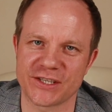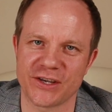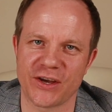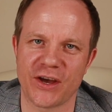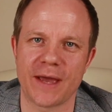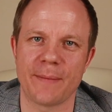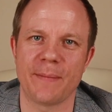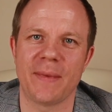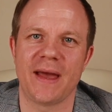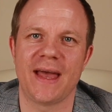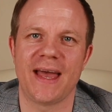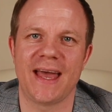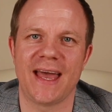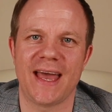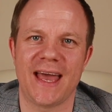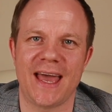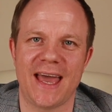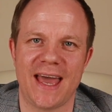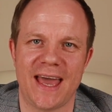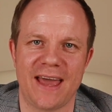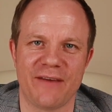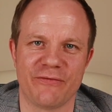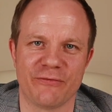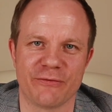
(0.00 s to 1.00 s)
time,
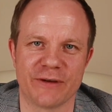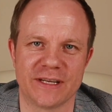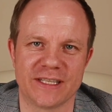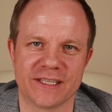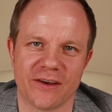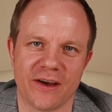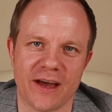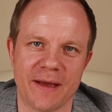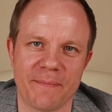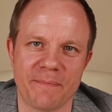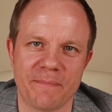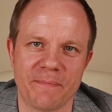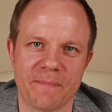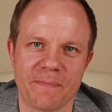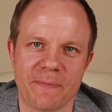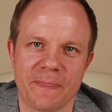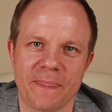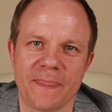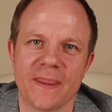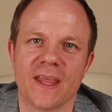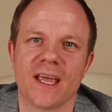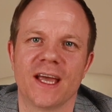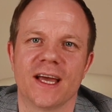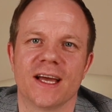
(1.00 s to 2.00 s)
every time.
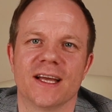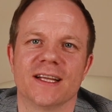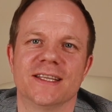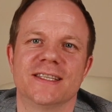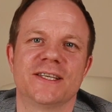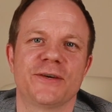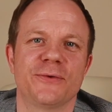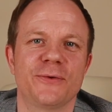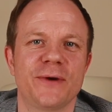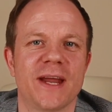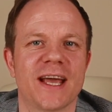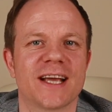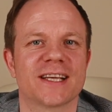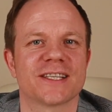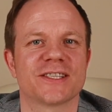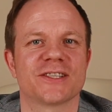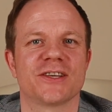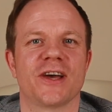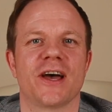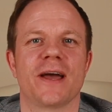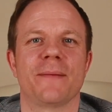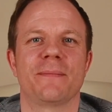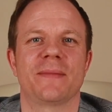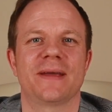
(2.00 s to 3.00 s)
Until next
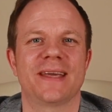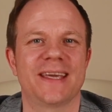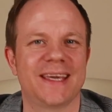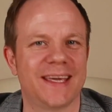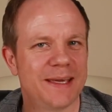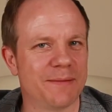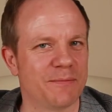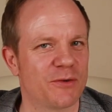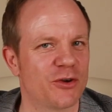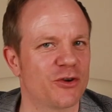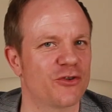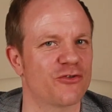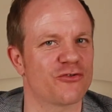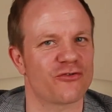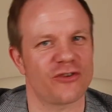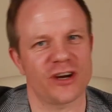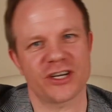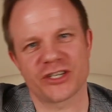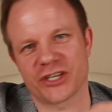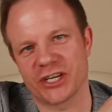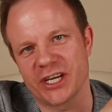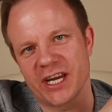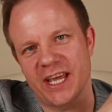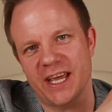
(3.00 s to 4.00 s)
time, keep
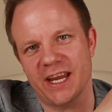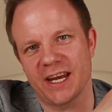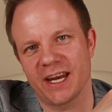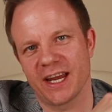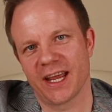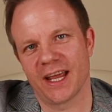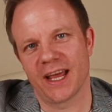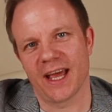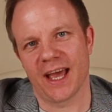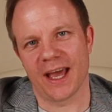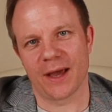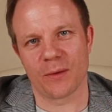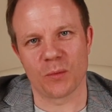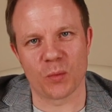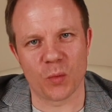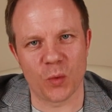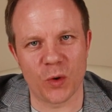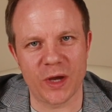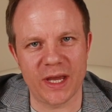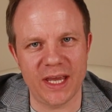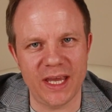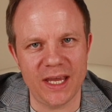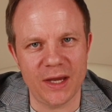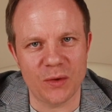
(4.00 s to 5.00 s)
crushing it, and
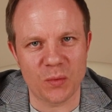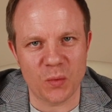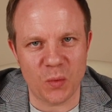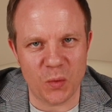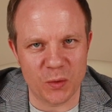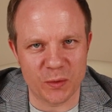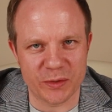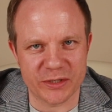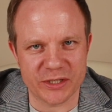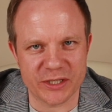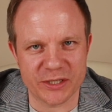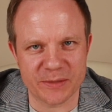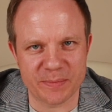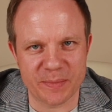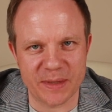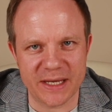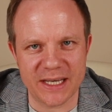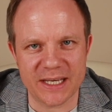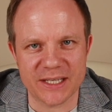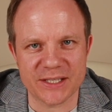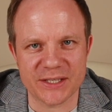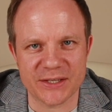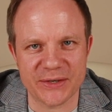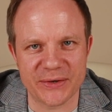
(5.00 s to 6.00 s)
we will
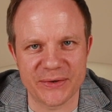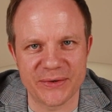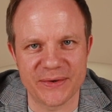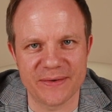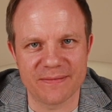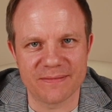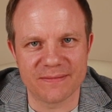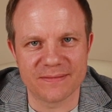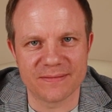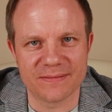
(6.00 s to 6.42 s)
speak soon.